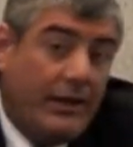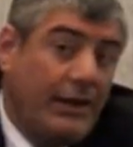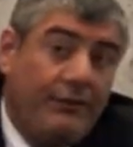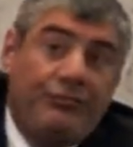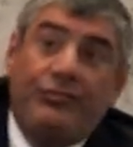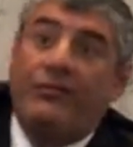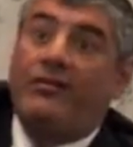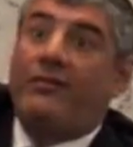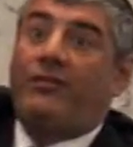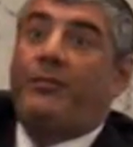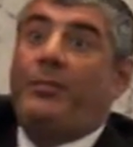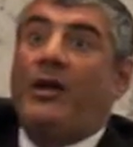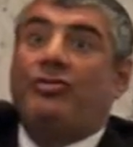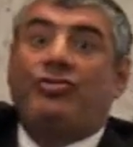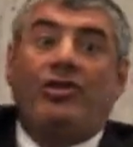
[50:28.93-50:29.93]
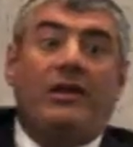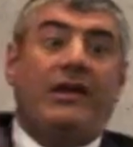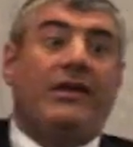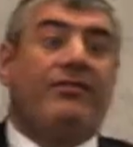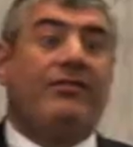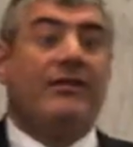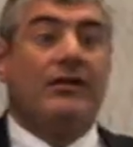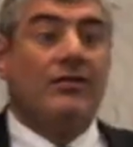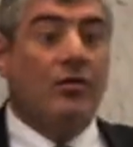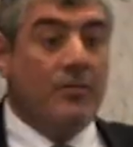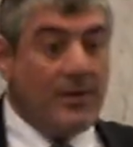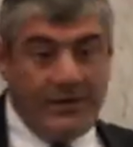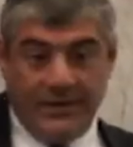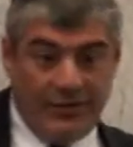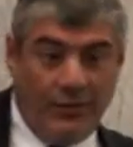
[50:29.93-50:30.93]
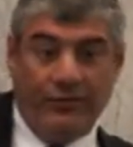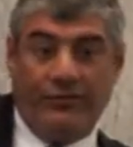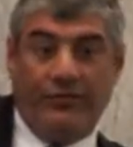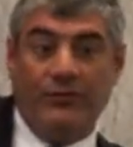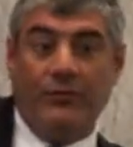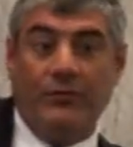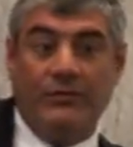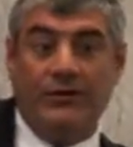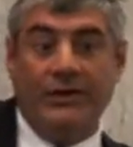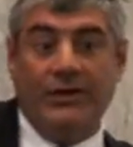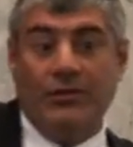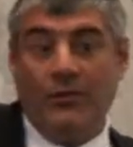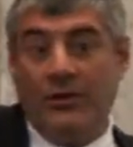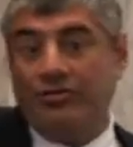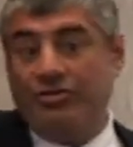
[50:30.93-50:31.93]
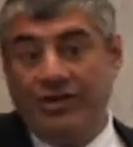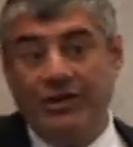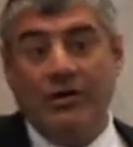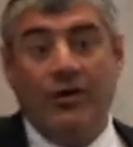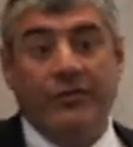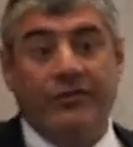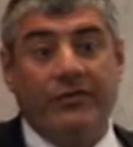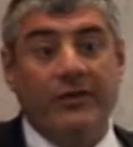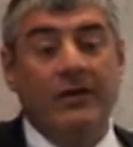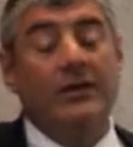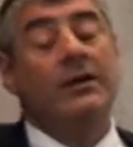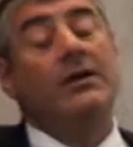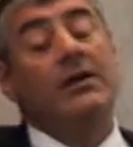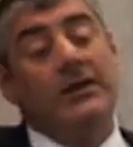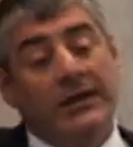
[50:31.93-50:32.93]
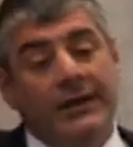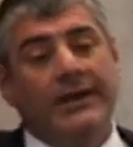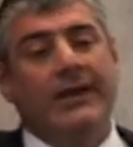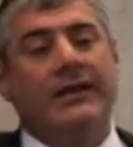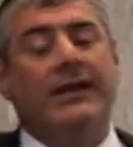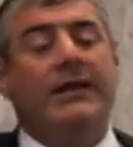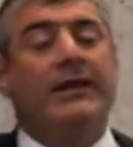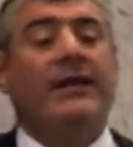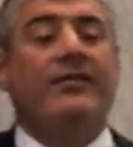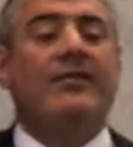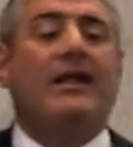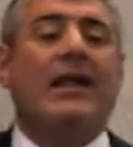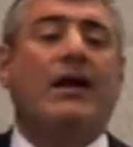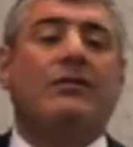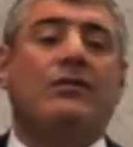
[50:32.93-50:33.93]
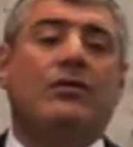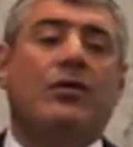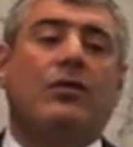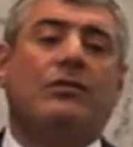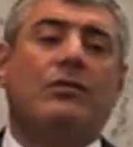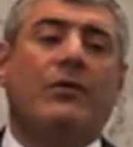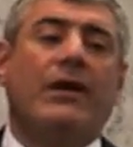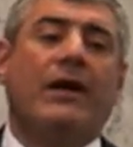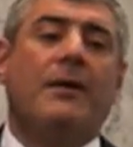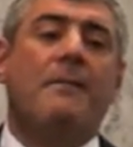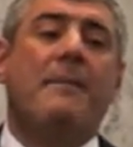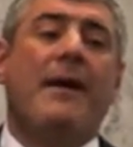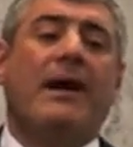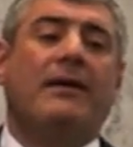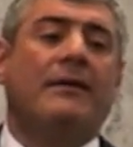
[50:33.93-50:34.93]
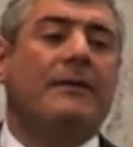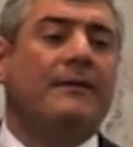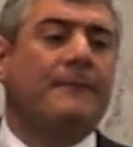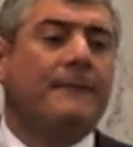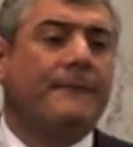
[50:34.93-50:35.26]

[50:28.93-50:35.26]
if she's a specialist that nobody knows, you know what she knows he can he's allowed to go to her. But